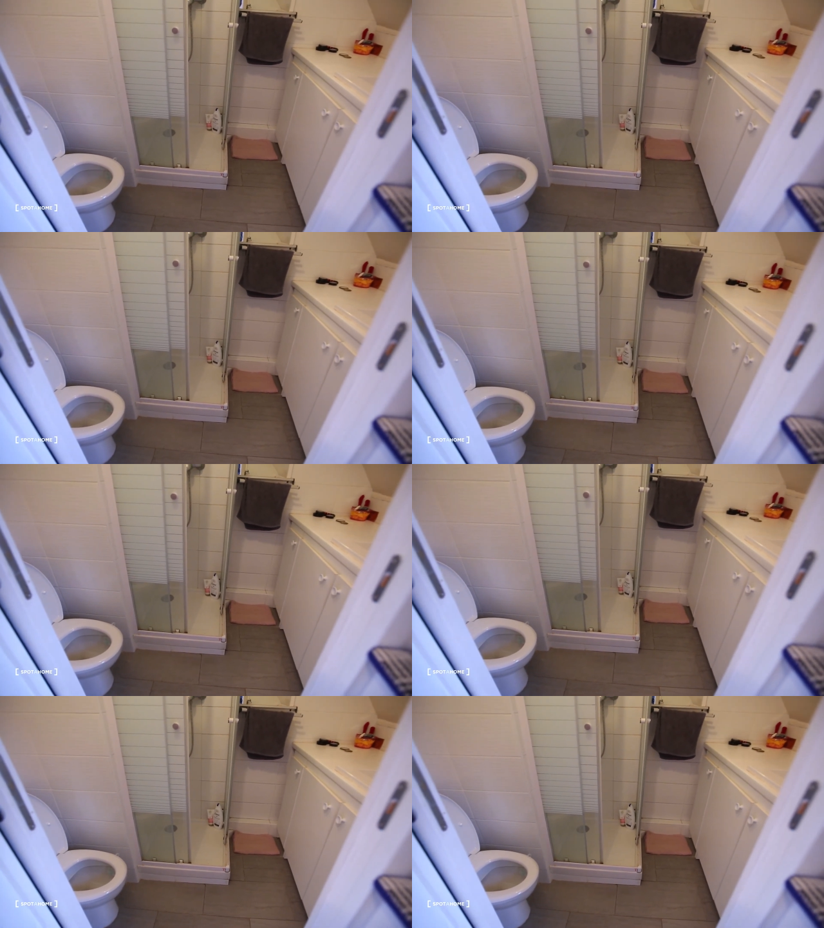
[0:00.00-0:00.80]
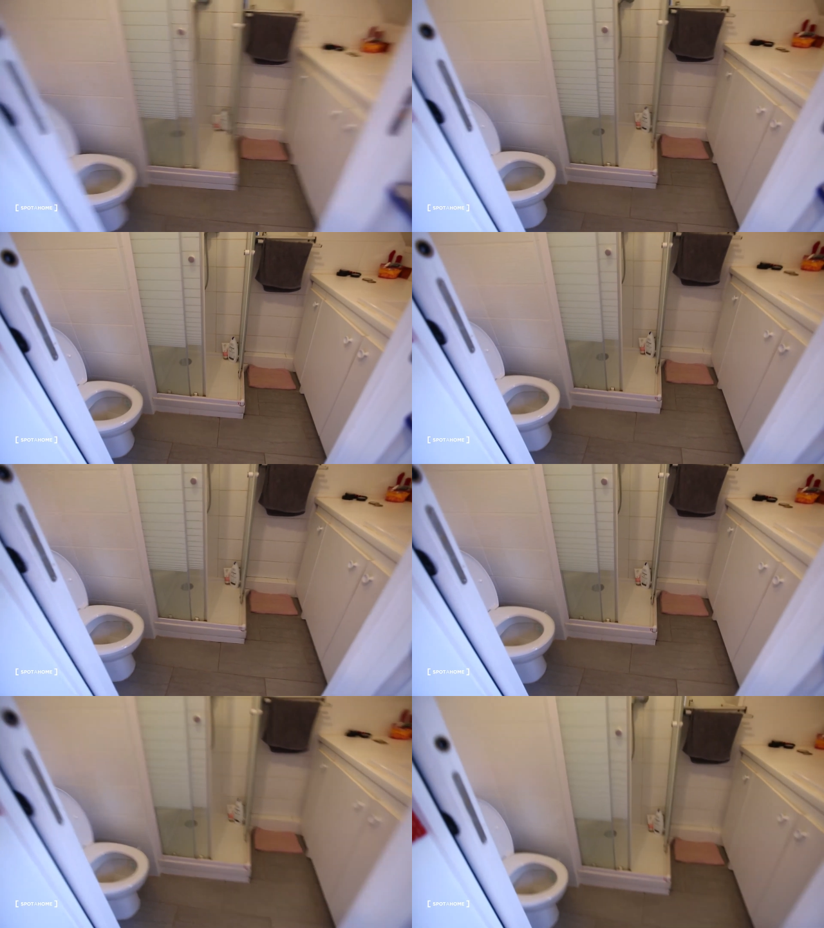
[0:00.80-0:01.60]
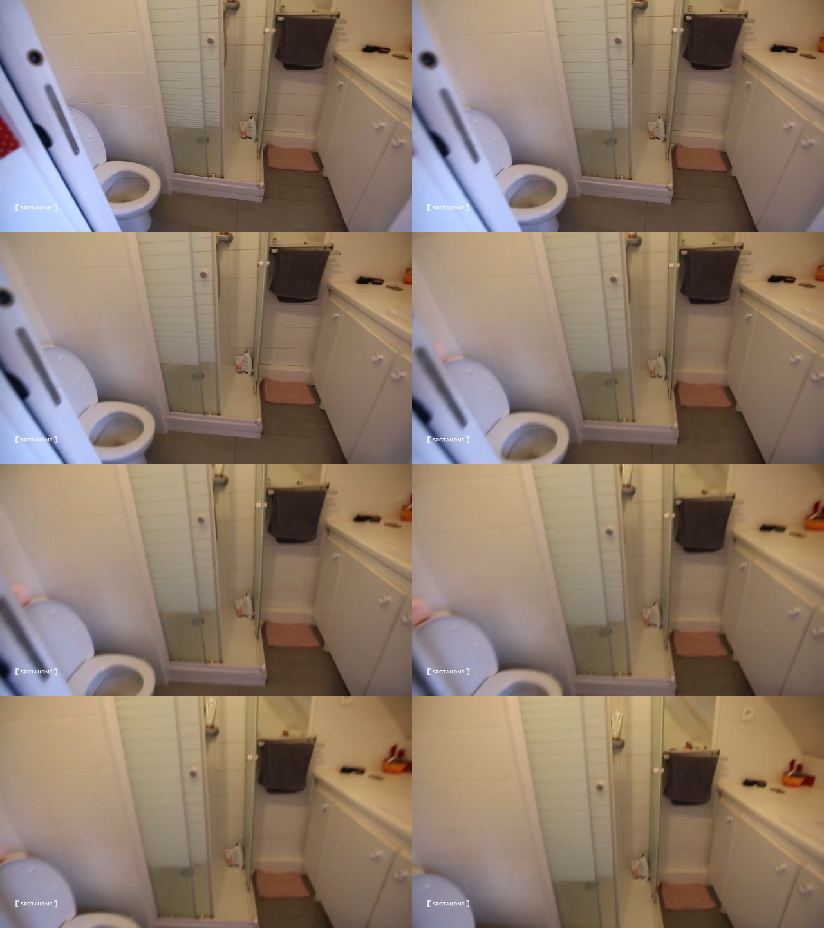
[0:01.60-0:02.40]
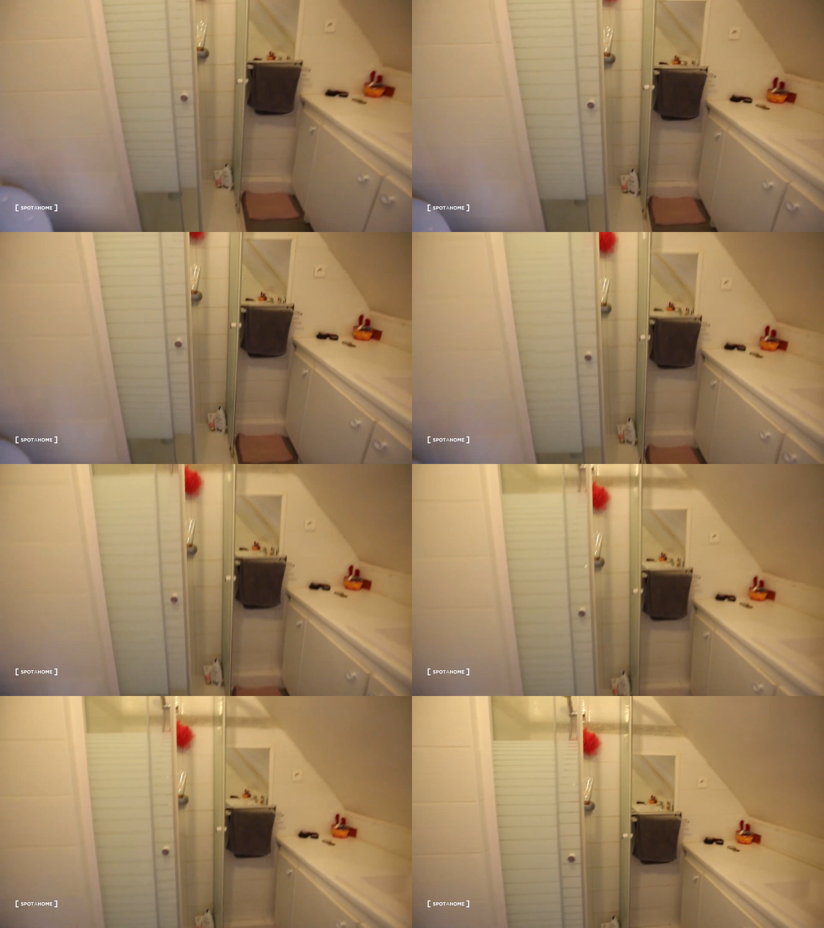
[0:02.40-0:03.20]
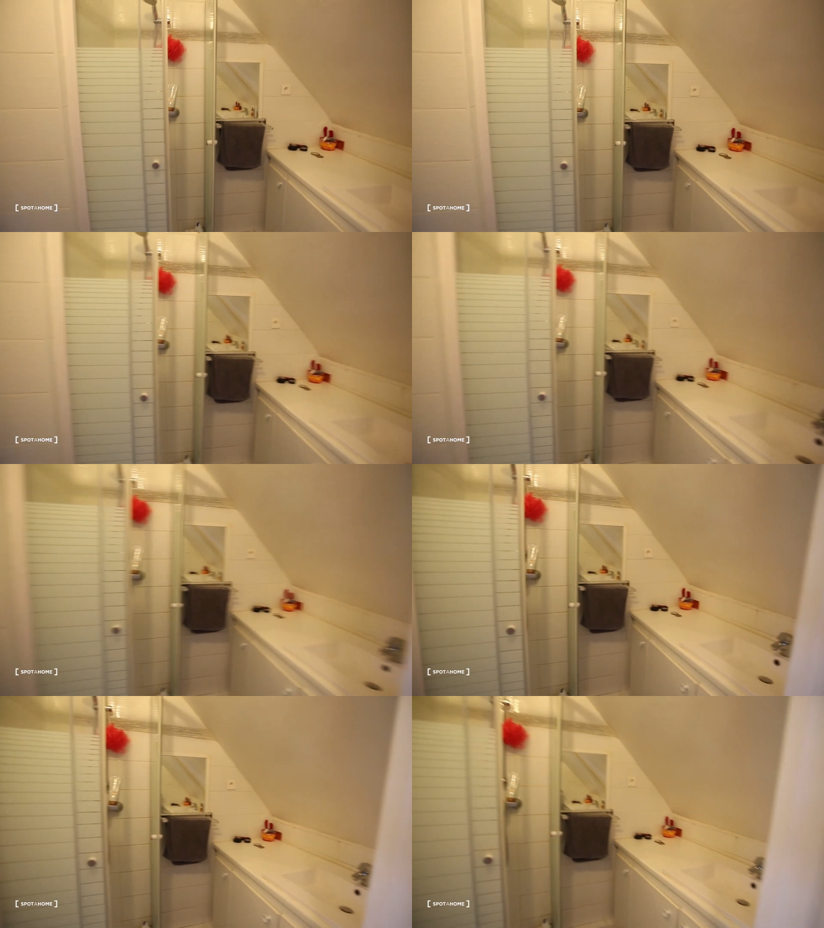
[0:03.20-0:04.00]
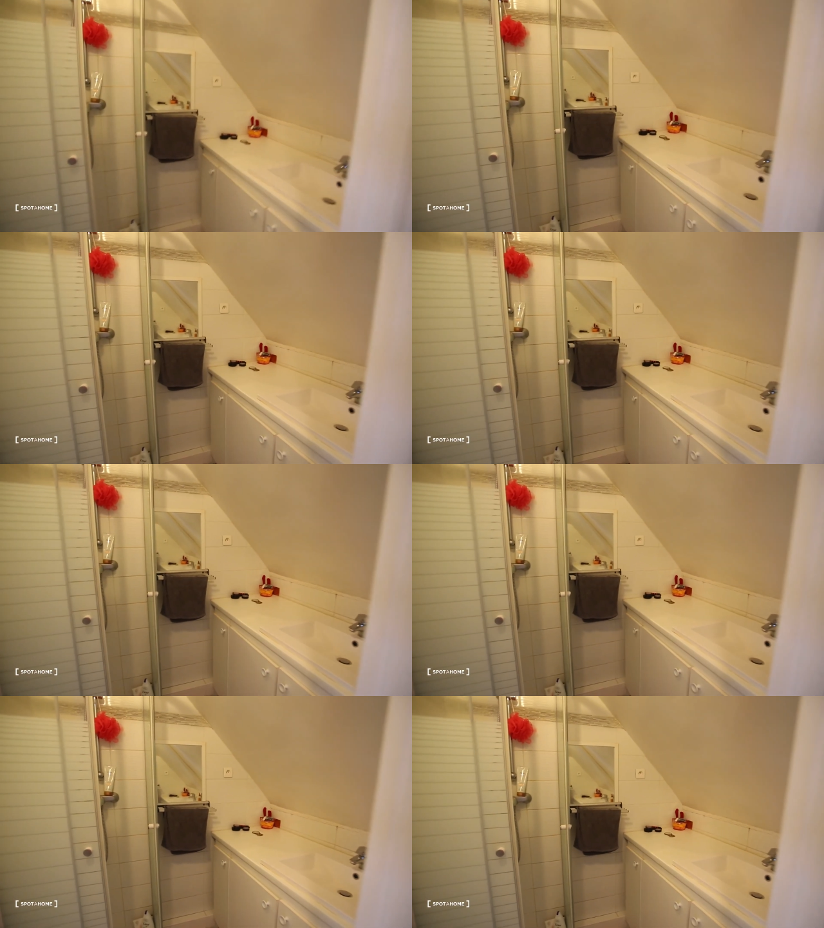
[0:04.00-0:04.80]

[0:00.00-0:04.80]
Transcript: No face is visible, so there are no lips to read.